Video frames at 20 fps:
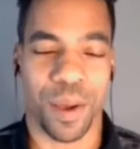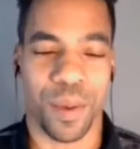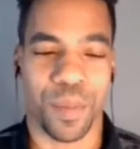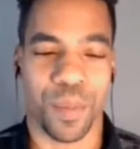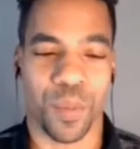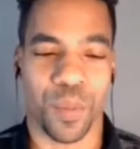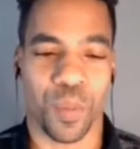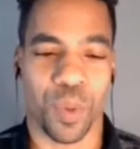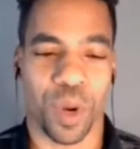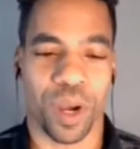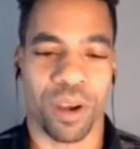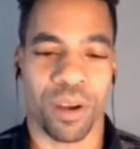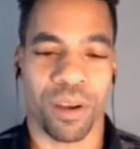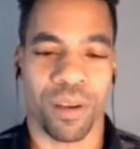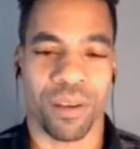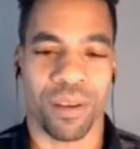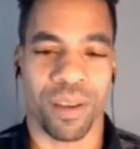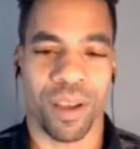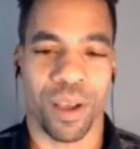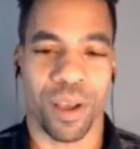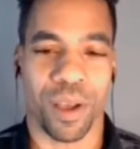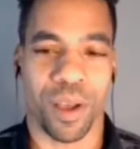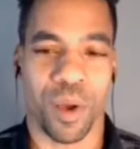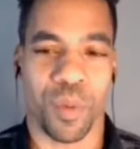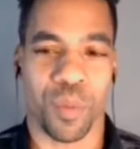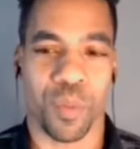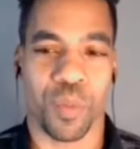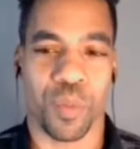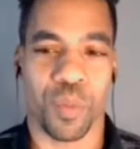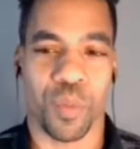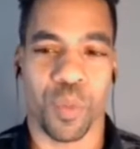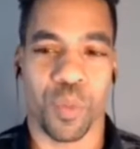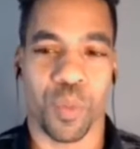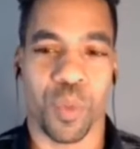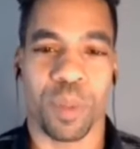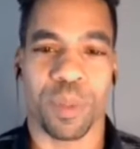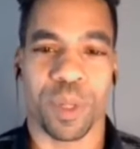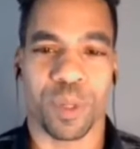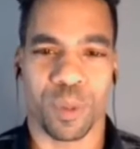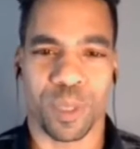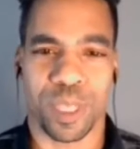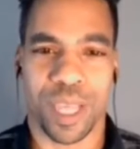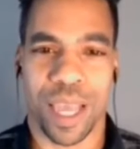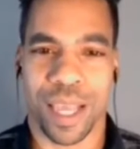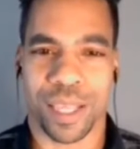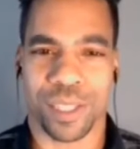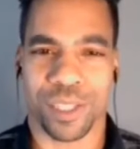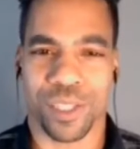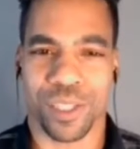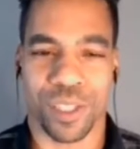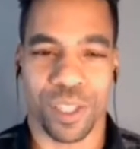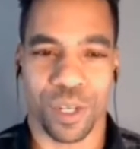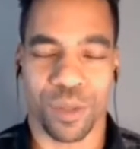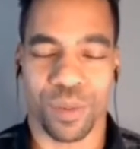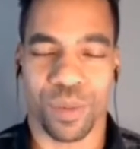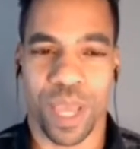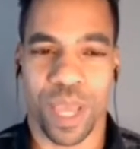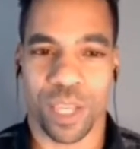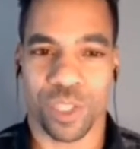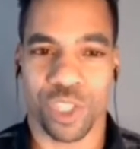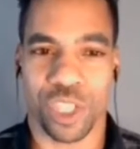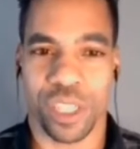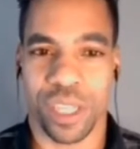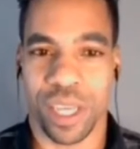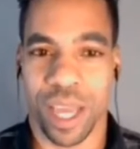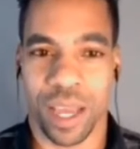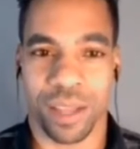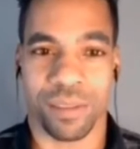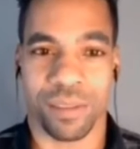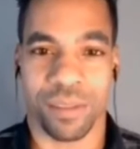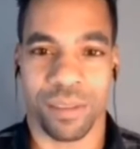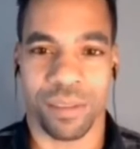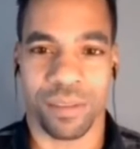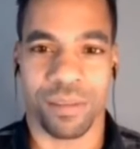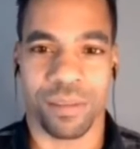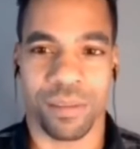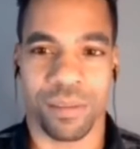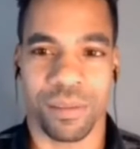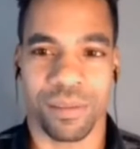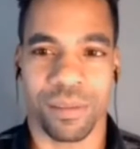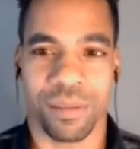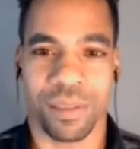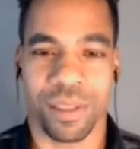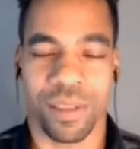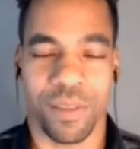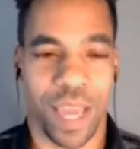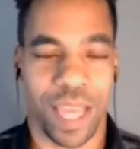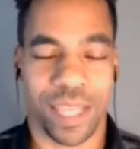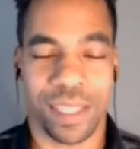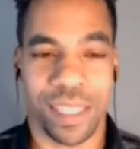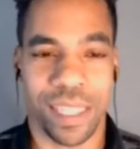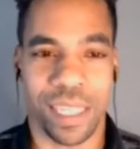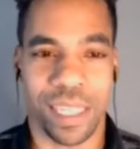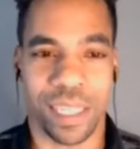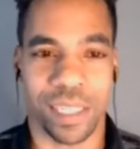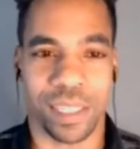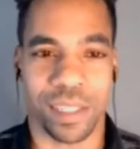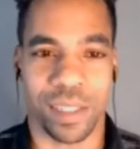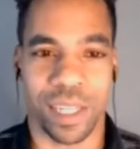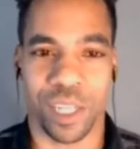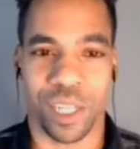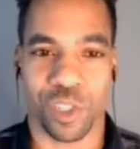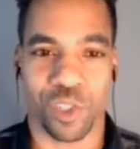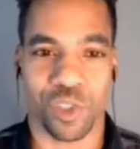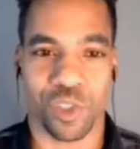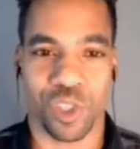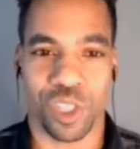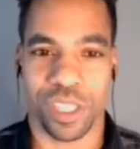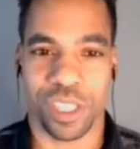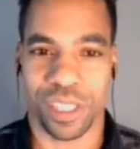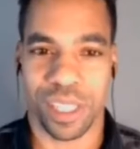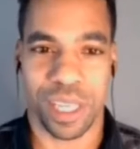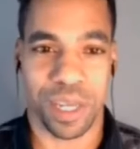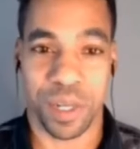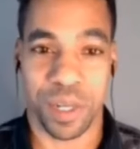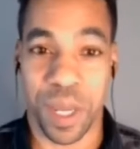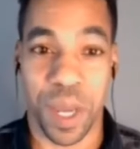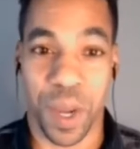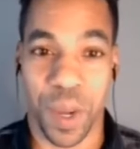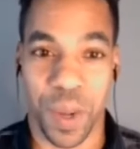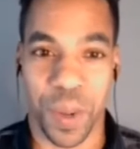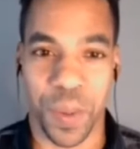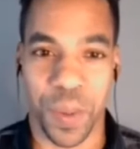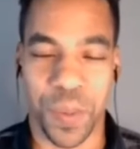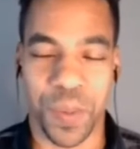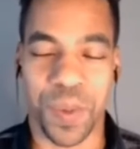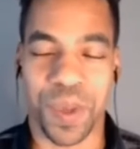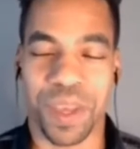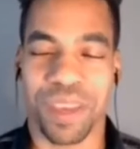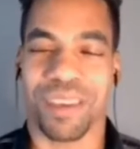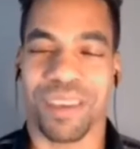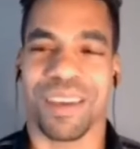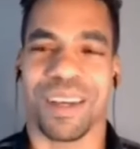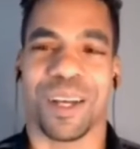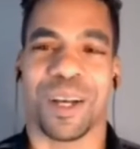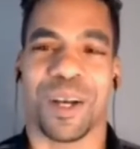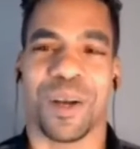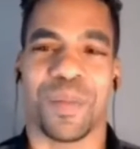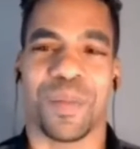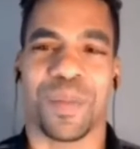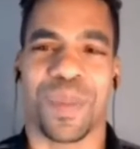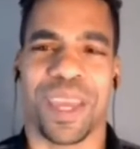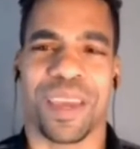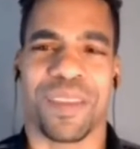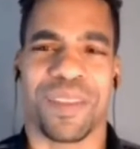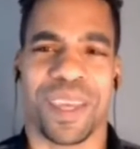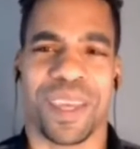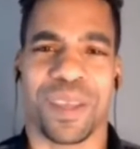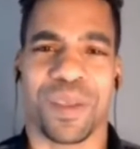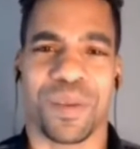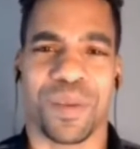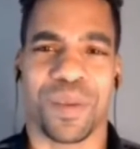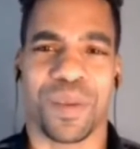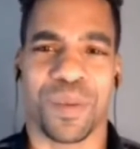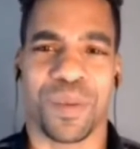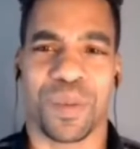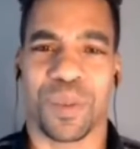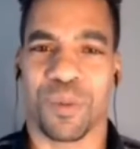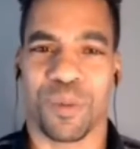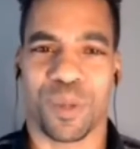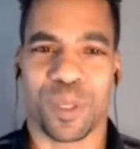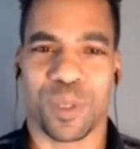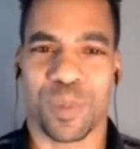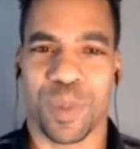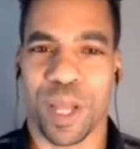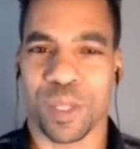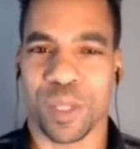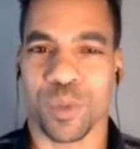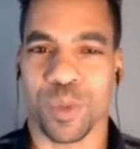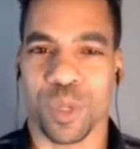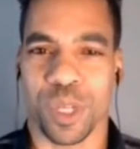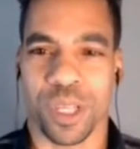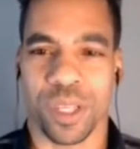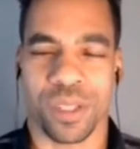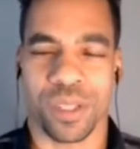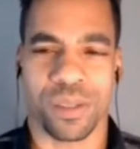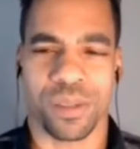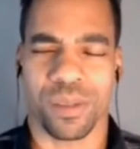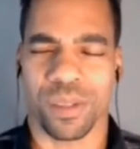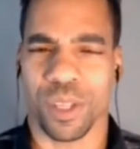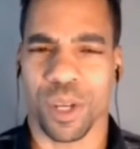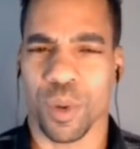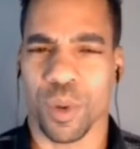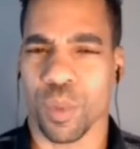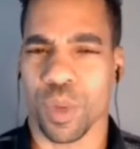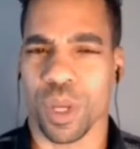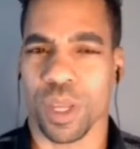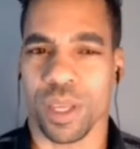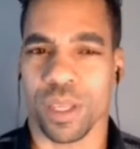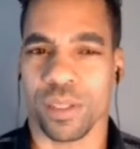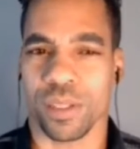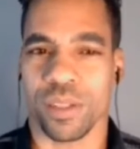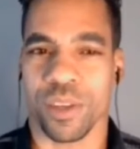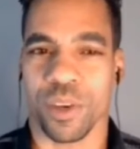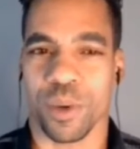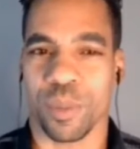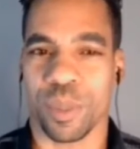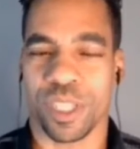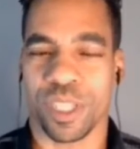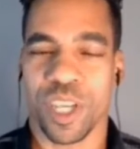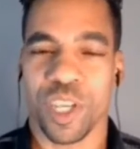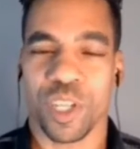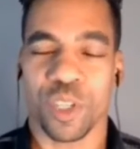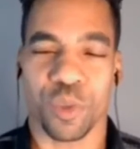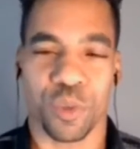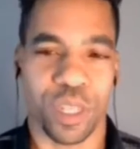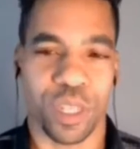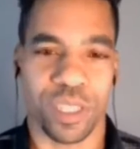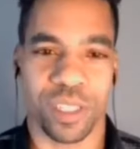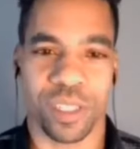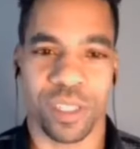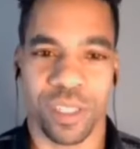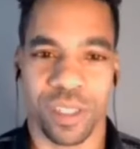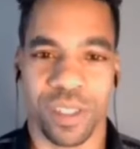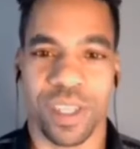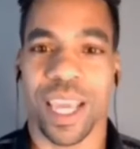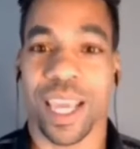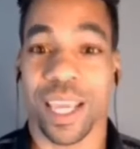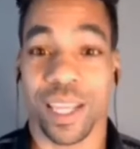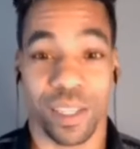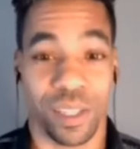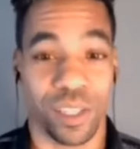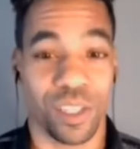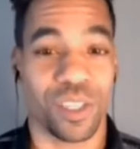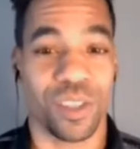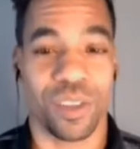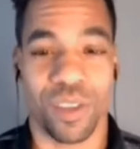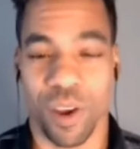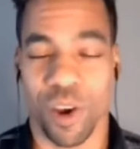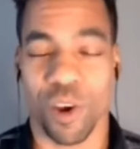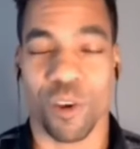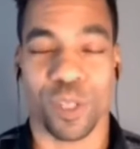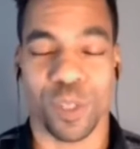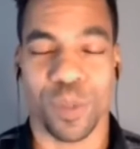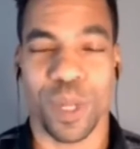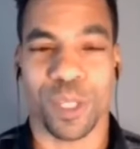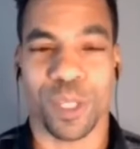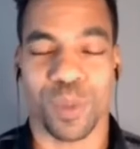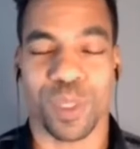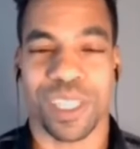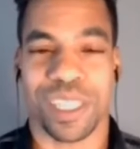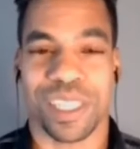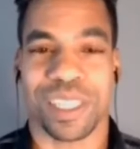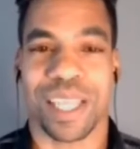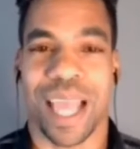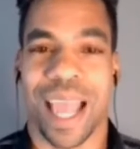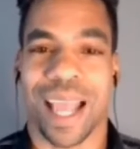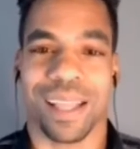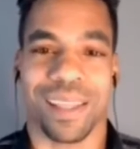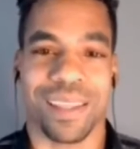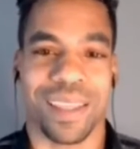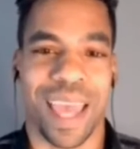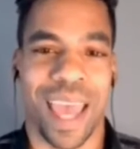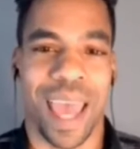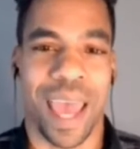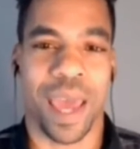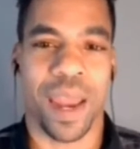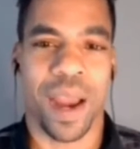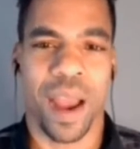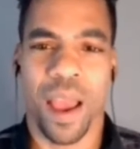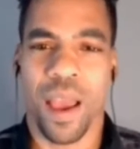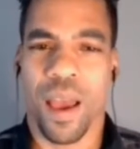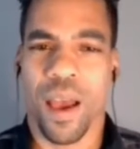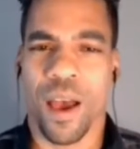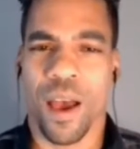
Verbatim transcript: um, where uh, a woman was asked, you know, has she gotten the vaccine? And she said no. Um, and then the response was, you know, what is there a particular reason? And her response was exactly that.